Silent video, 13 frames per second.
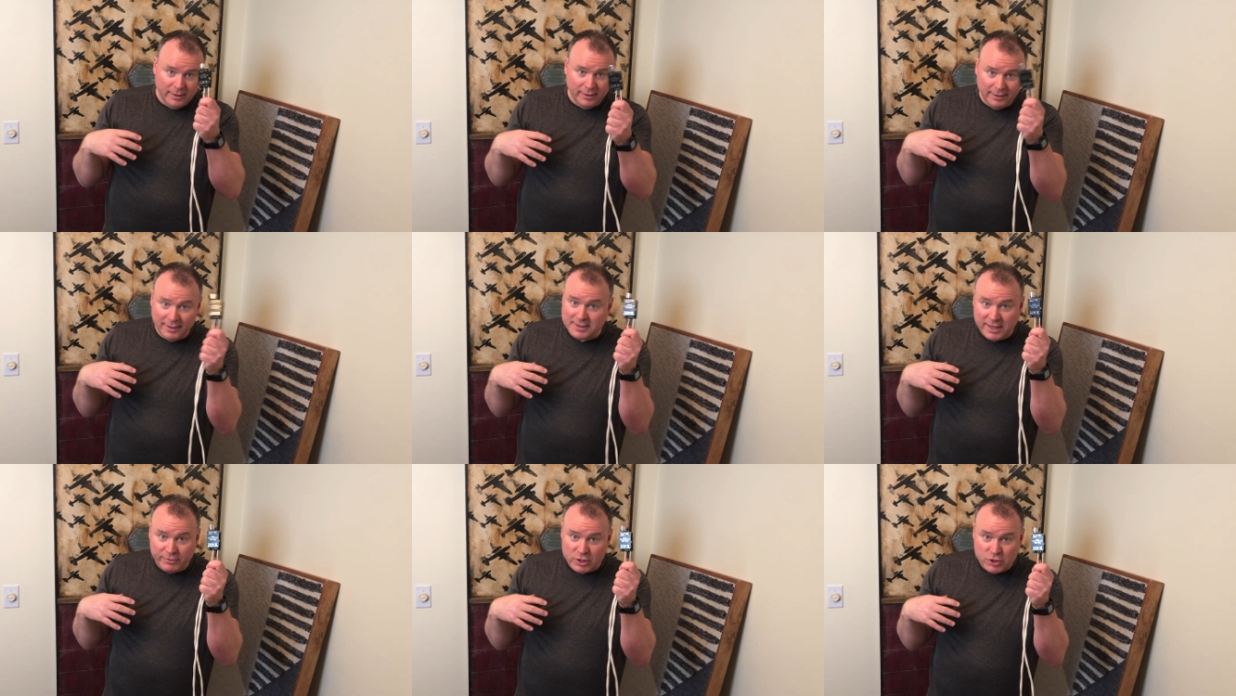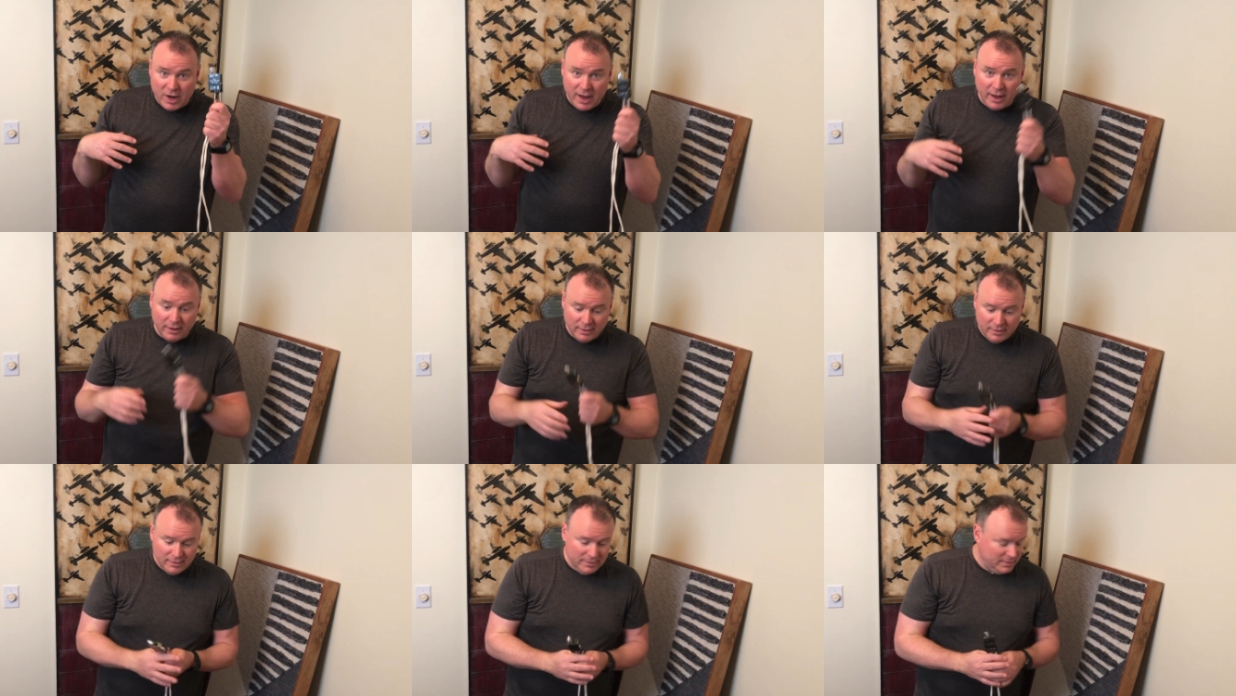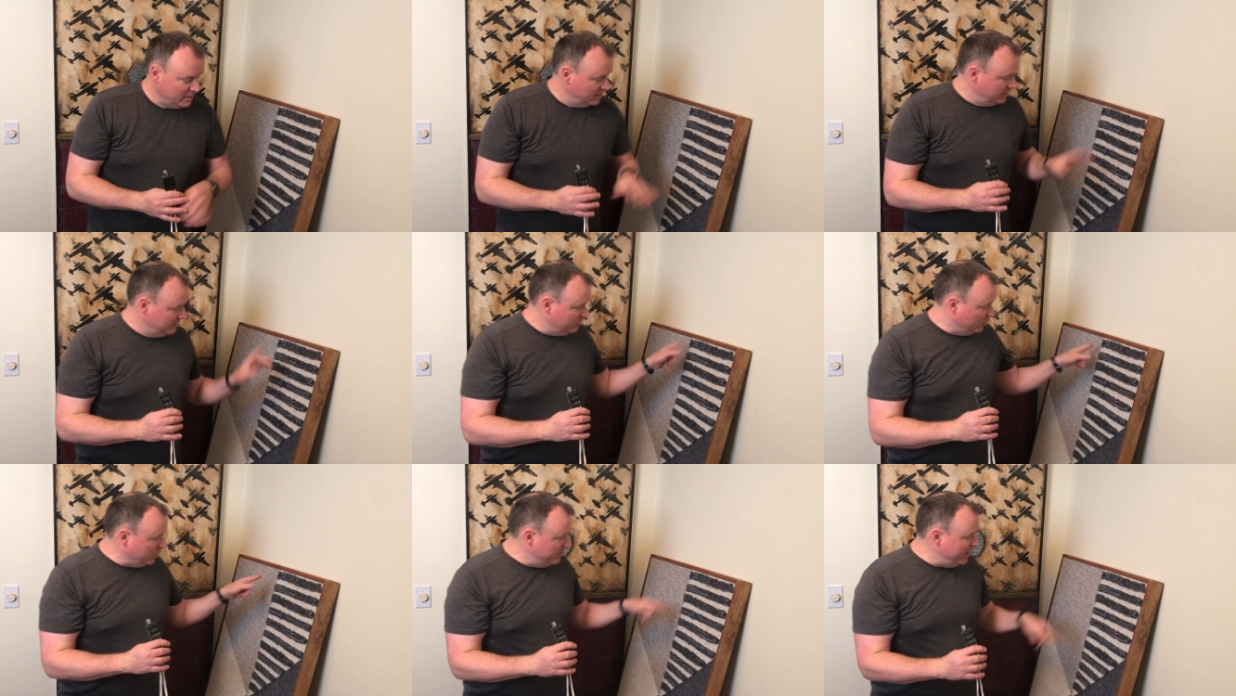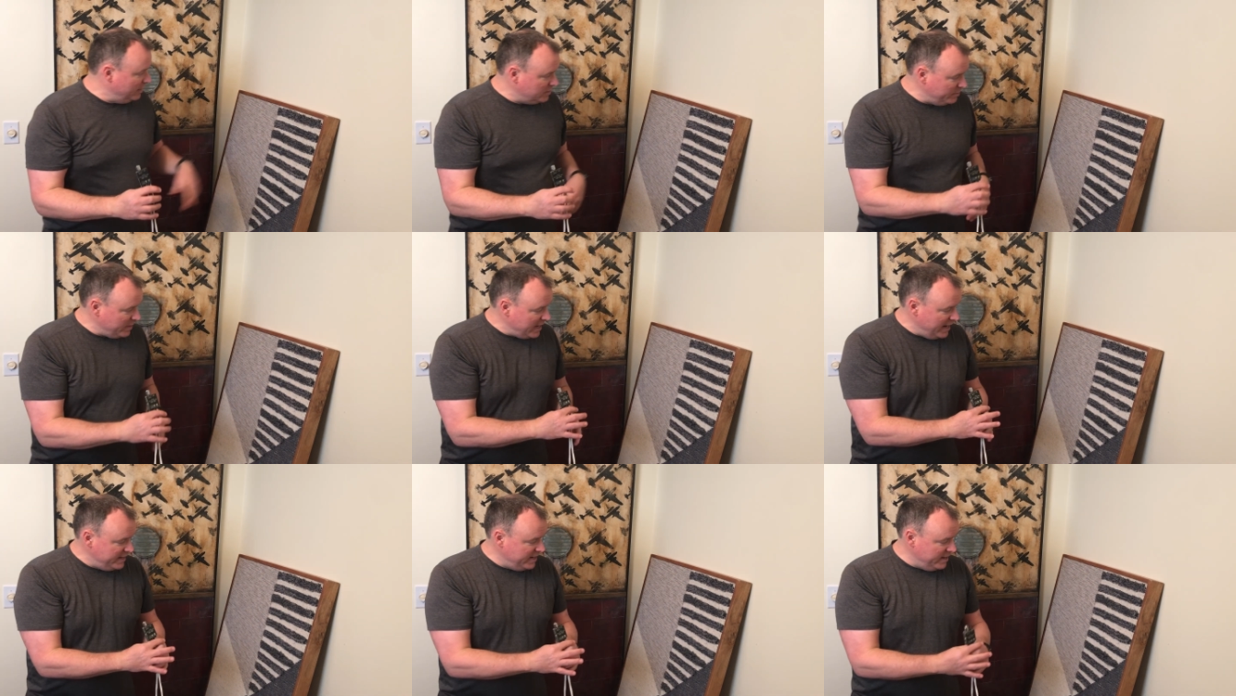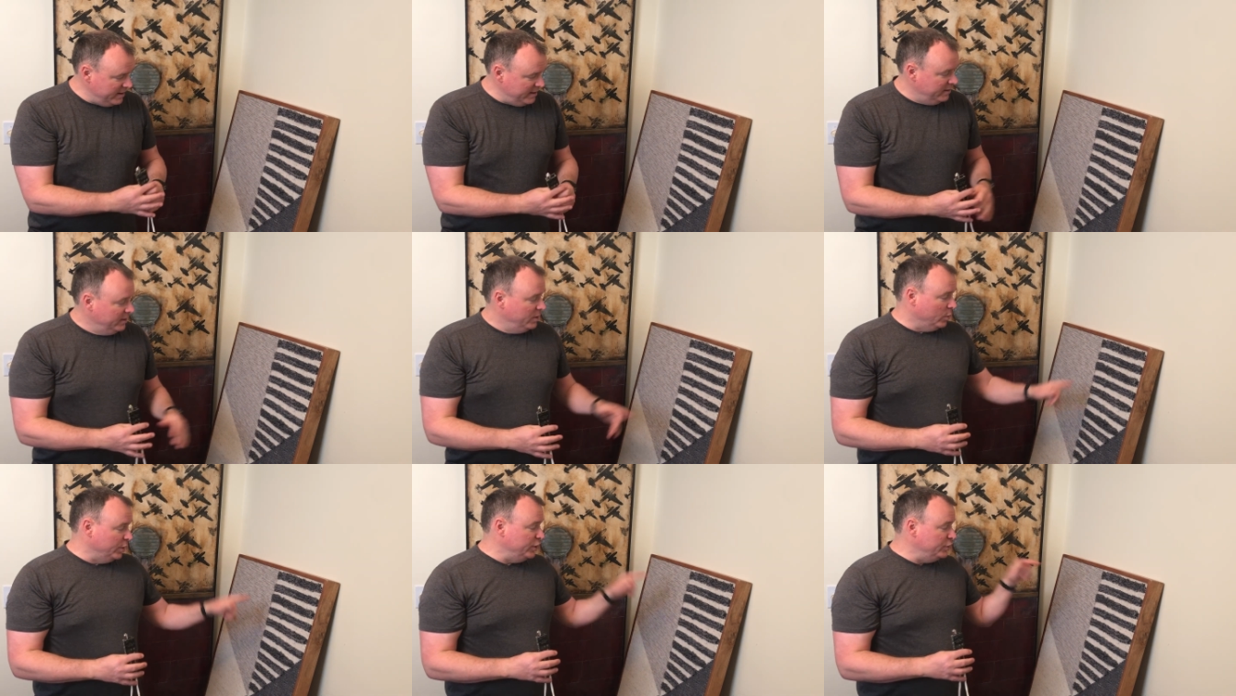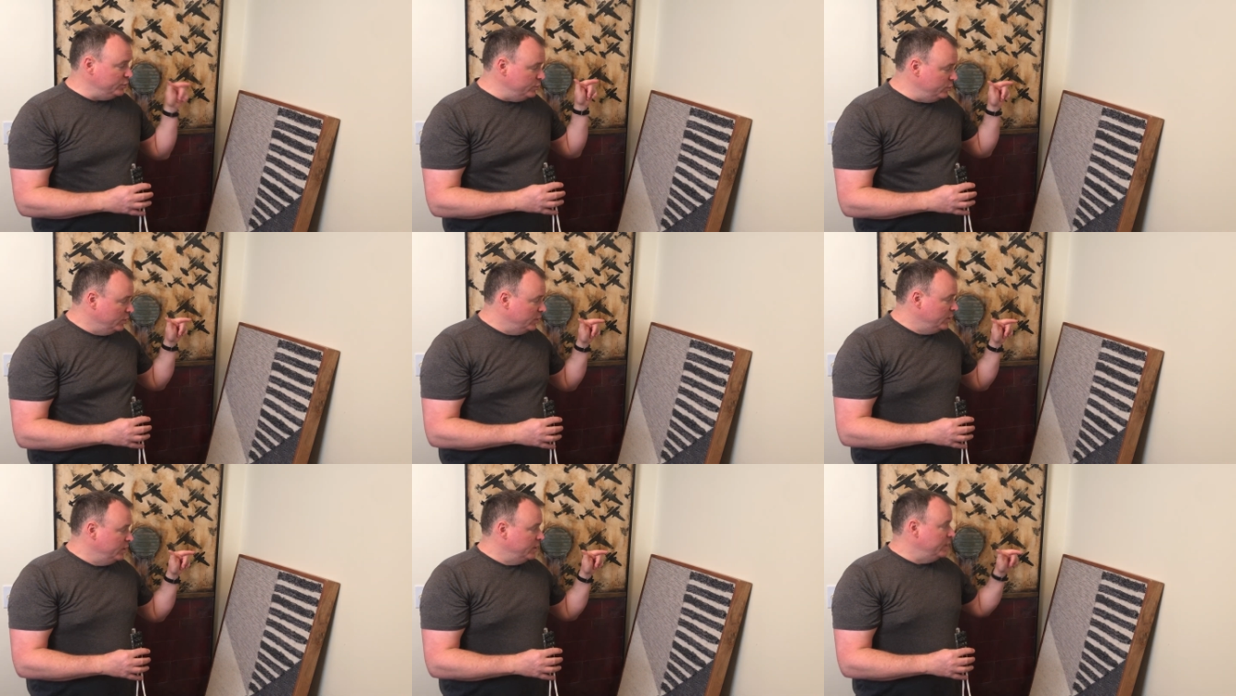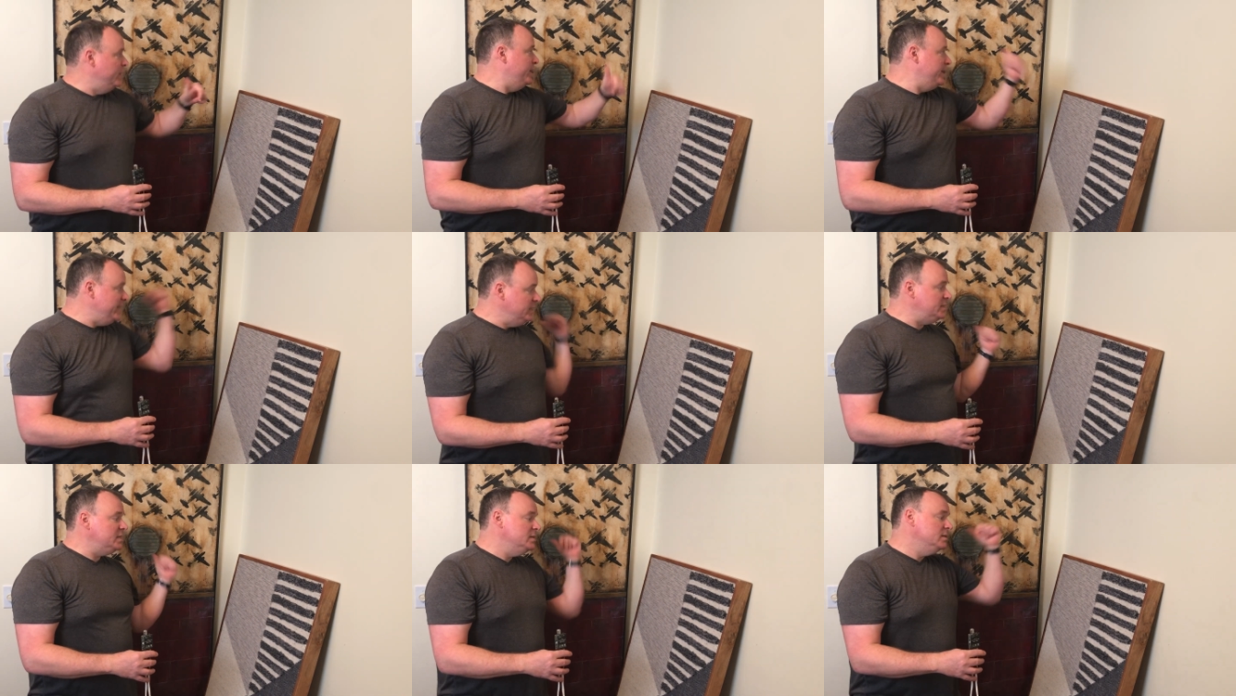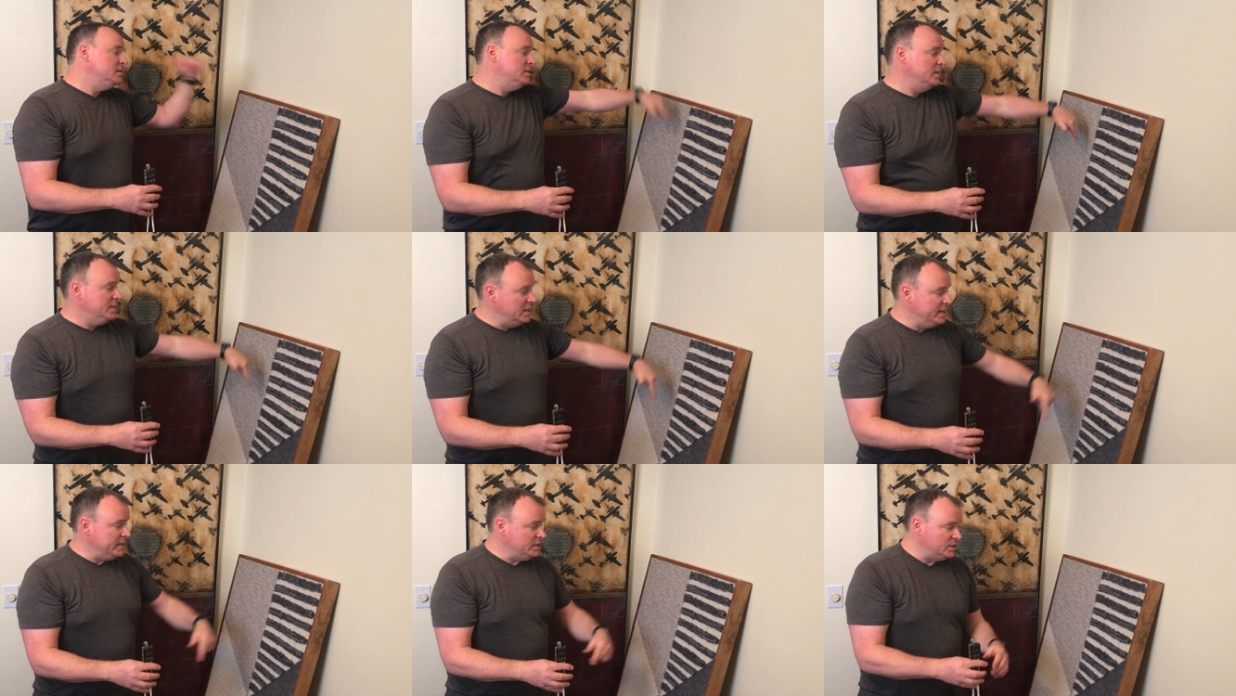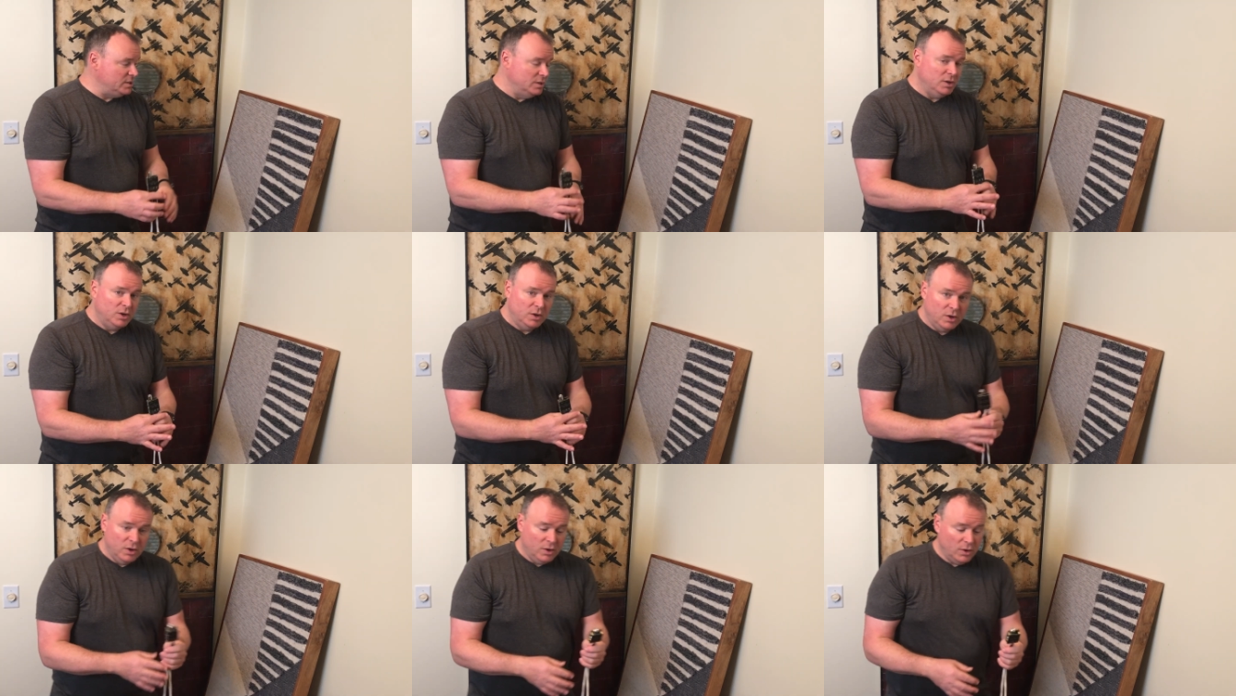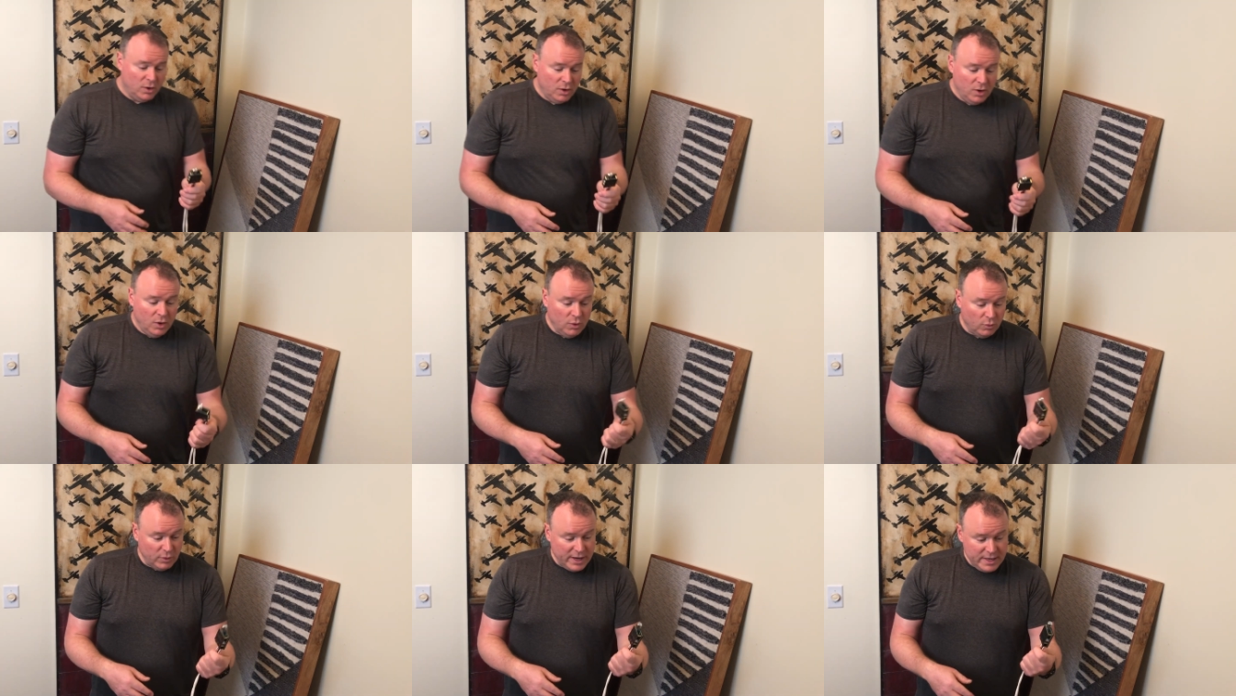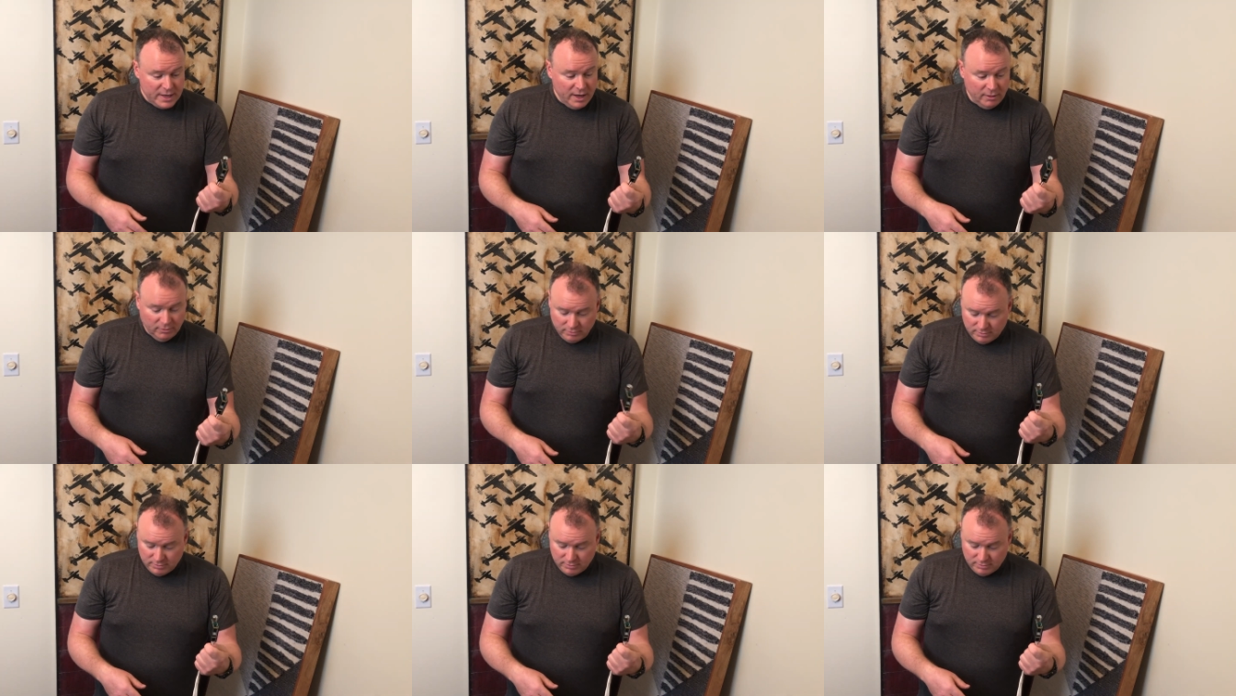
Let's give it a try. We're gonna mount it behind here. We're gonna do this to this right now.